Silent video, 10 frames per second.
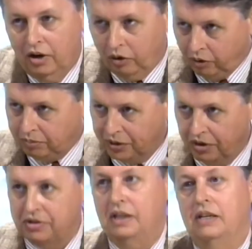whole
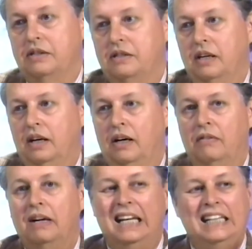process
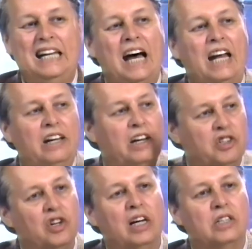of
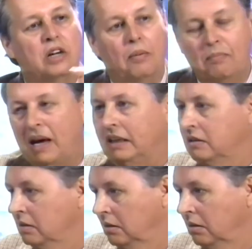
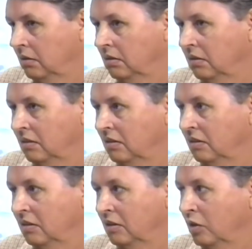non-judgmental
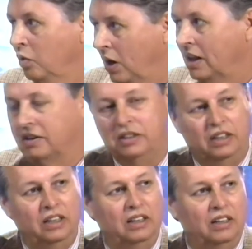
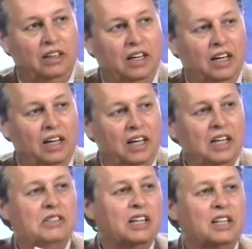quality
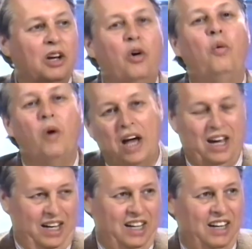is in no
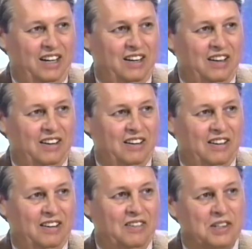way
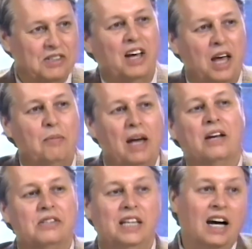the same
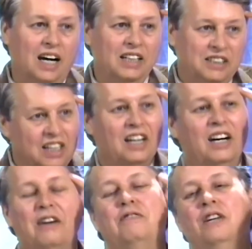as the idea
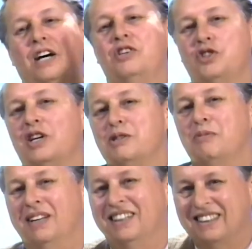of
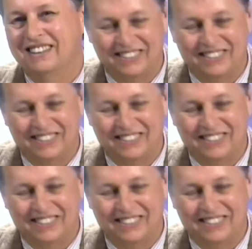non-judgment.